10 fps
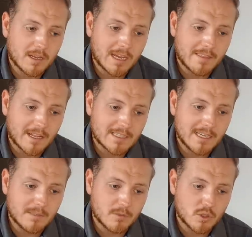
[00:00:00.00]
Again, that
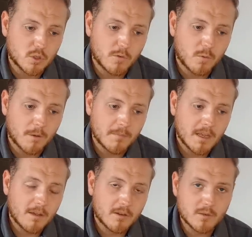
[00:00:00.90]
season was a tough one
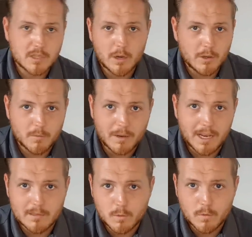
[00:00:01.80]
because there's so many good
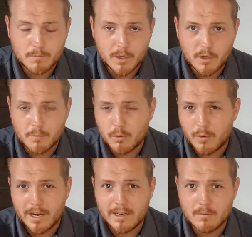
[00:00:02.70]
players Nuno
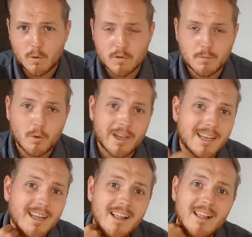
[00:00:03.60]
brought in and Wolves brought
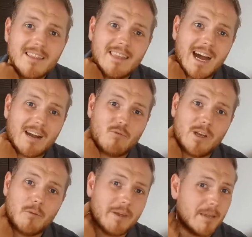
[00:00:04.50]
in that had
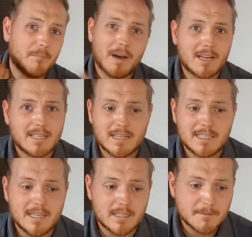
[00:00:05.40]
real big impacts that
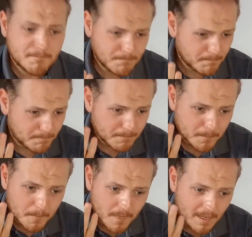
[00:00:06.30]
season.
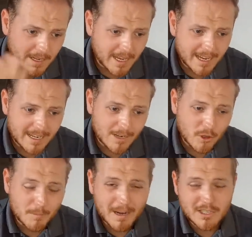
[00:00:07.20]
Again,
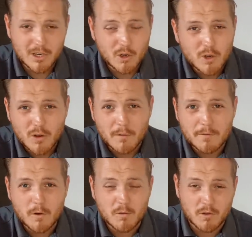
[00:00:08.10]
another mention I could have gone
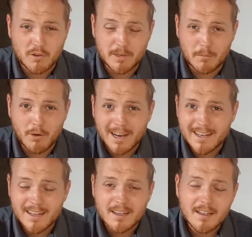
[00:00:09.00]
for Roger
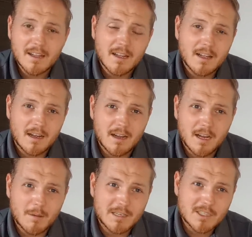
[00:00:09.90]
Miranda.
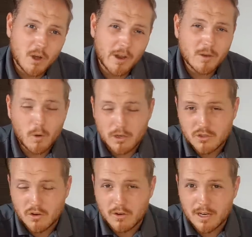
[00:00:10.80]
Uh, he started quite
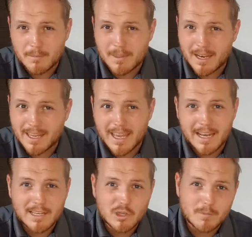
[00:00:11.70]
strongly, but then again
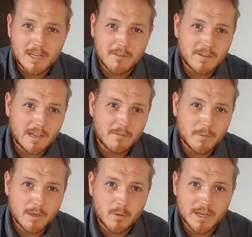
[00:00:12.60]
he dropped out of favour
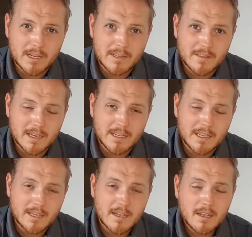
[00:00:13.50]
pretty quickly in the league.